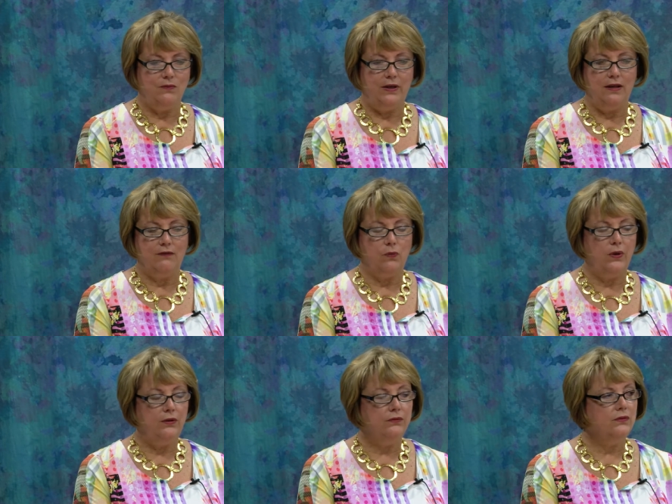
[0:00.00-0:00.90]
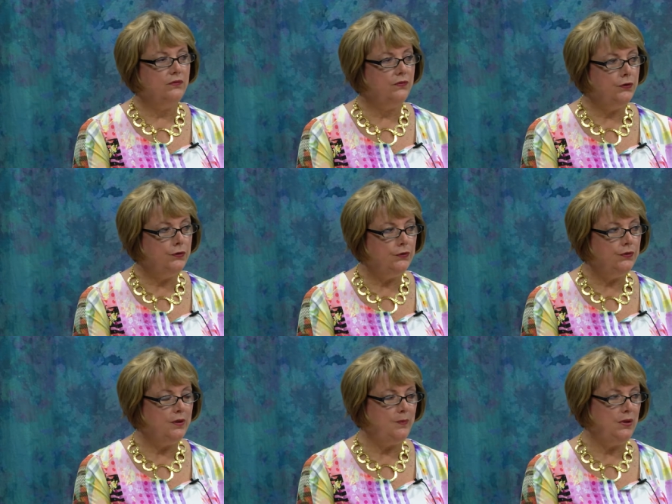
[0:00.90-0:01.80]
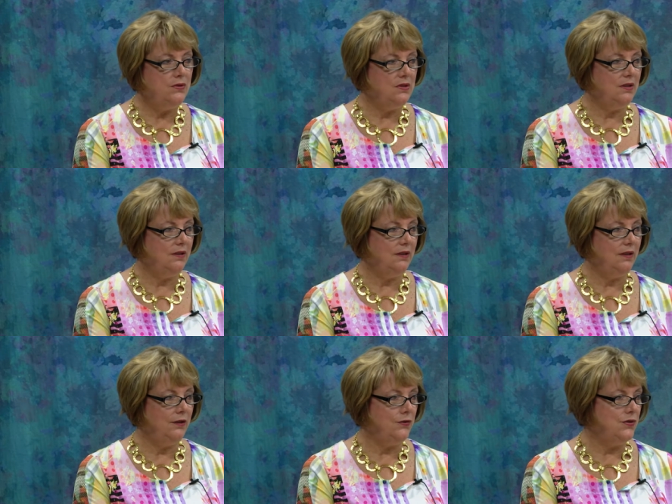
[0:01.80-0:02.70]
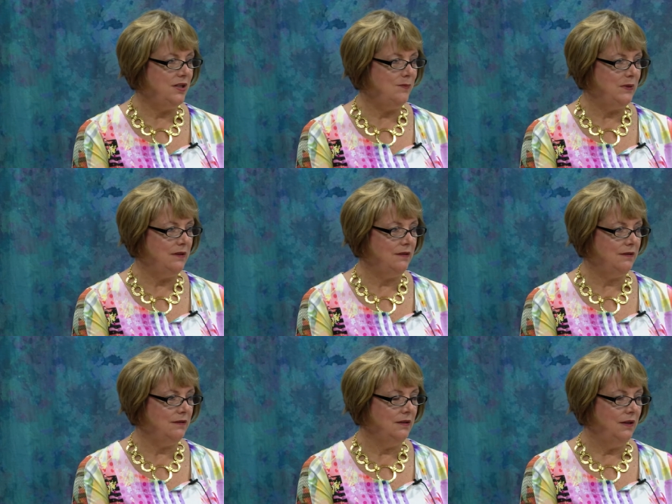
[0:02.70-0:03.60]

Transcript: mm-hmm. we have wonderful food and music, entertainment.